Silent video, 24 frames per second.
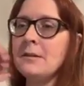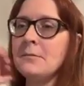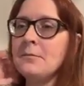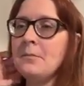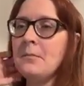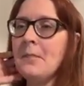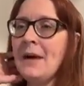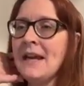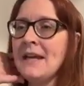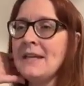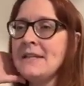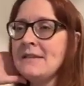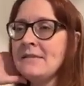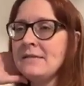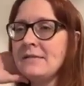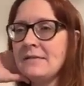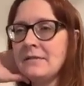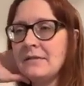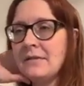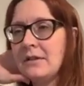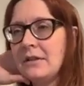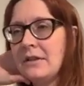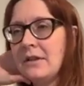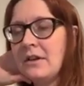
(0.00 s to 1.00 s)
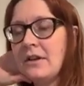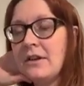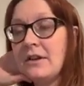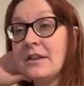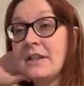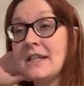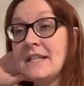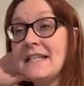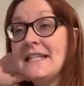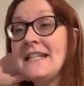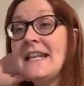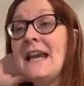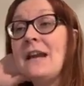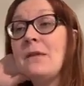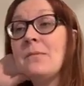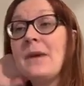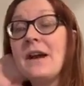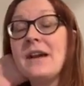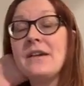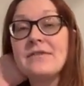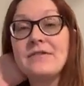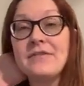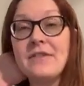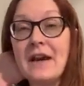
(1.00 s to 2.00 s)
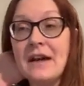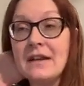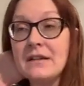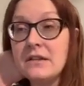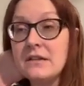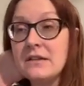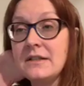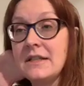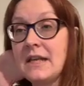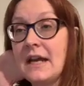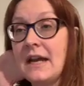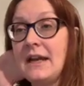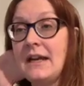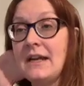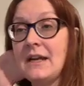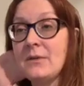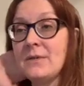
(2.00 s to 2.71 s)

The day my father died,